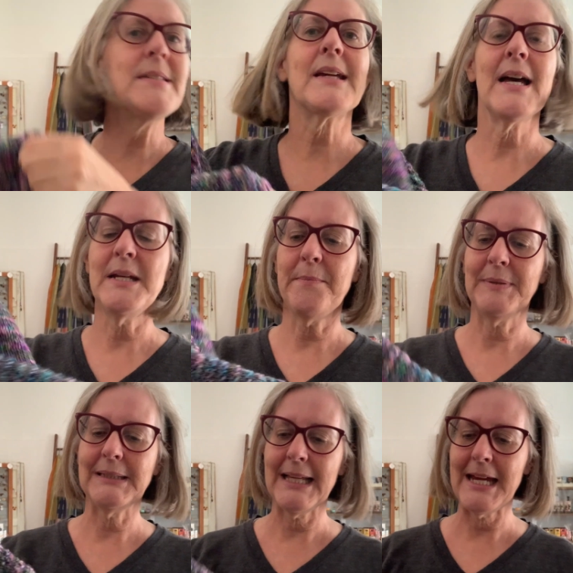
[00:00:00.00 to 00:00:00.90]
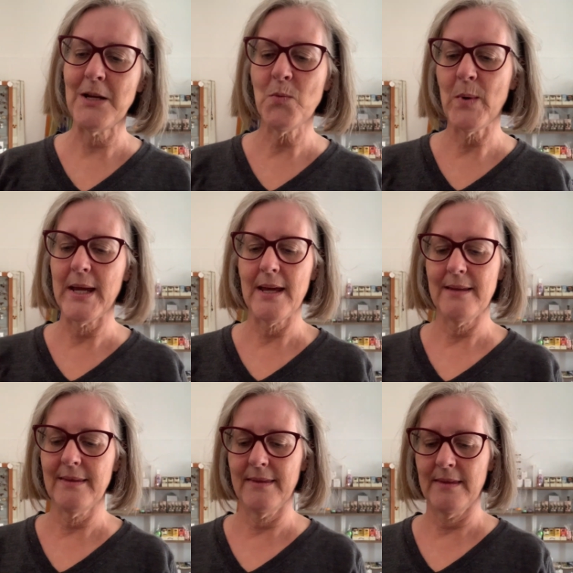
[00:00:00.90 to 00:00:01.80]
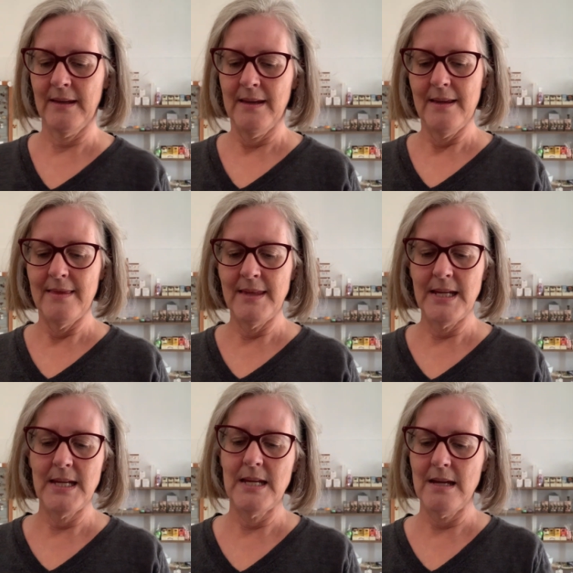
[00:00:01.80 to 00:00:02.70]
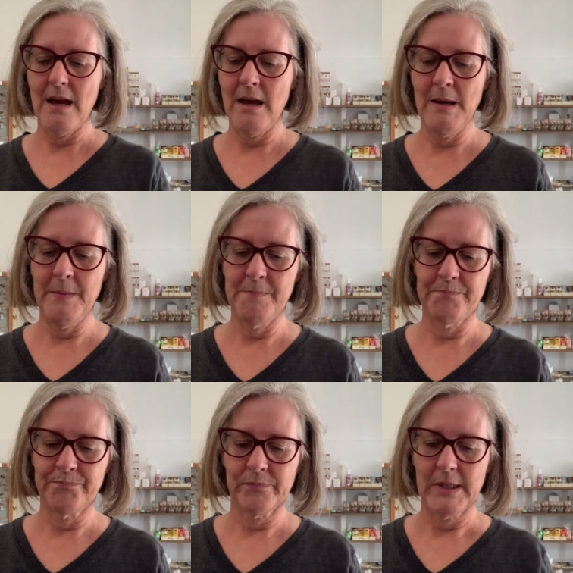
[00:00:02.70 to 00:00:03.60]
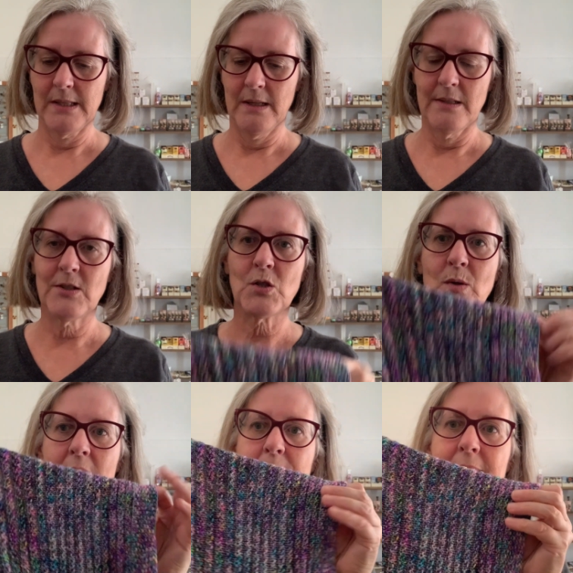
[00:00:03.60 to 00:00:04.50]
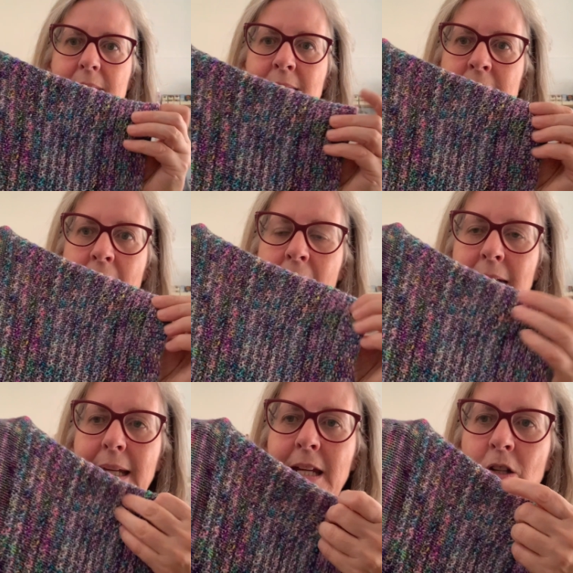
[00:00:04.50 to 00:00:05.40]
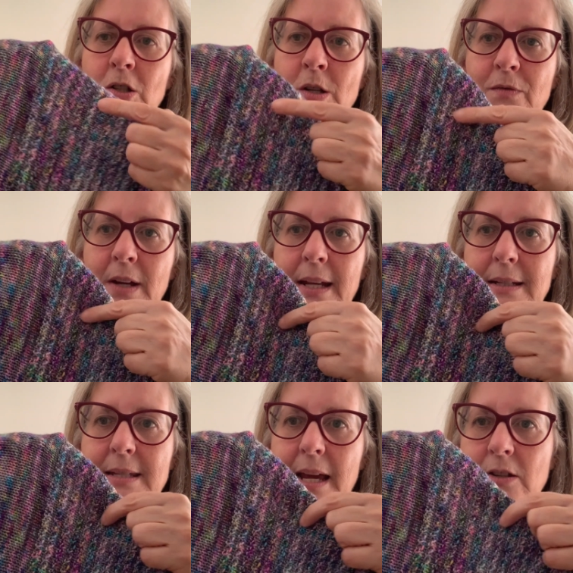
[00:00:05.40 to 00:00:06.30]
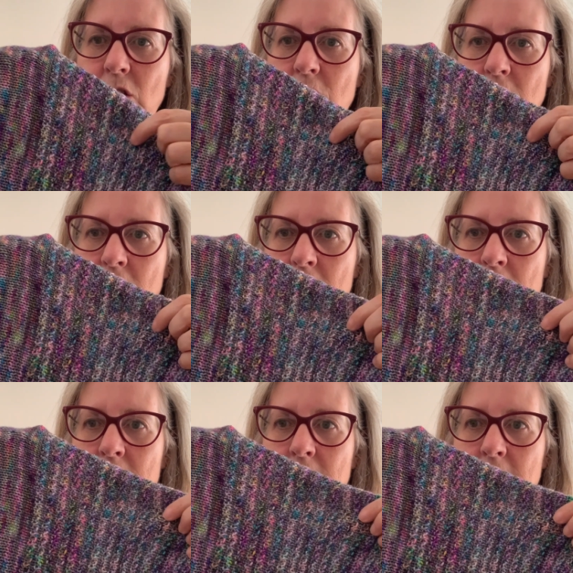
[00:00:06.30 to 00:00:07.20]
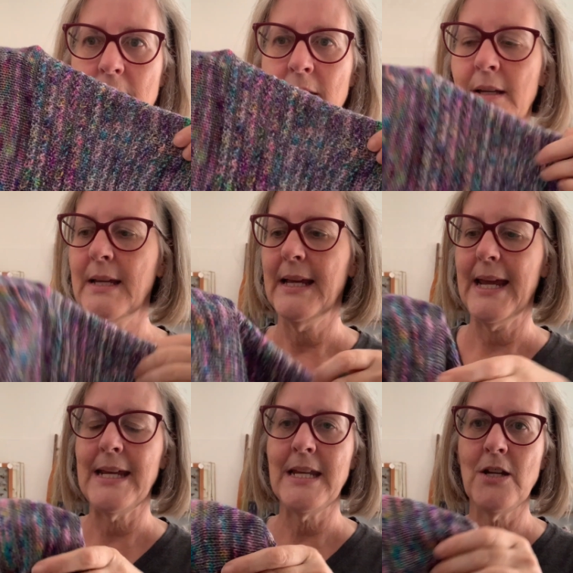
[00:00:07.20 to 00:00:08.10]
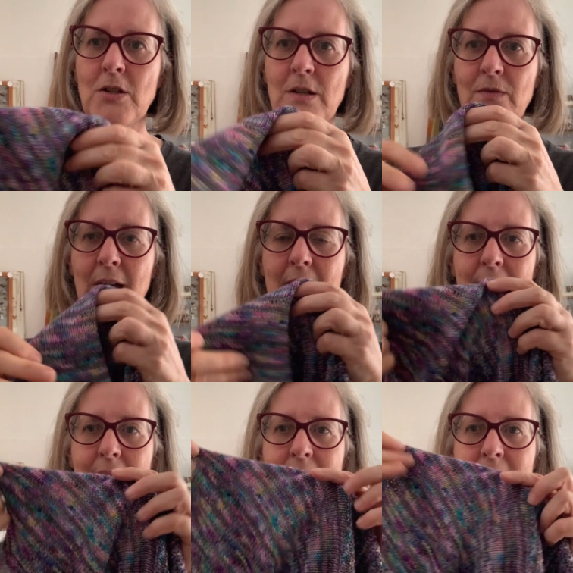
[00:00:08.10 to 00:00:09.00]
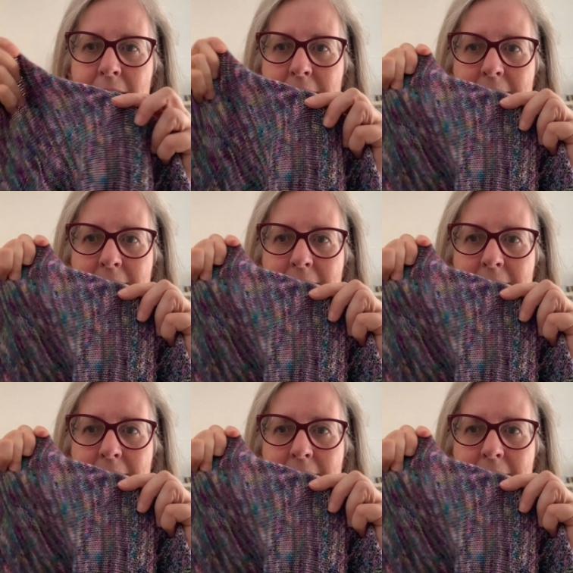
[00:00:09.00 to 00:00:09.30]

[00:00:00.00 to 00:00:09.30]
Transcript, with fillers: to kind of play with the um, stripes in that here you've got a texture and here you've got solid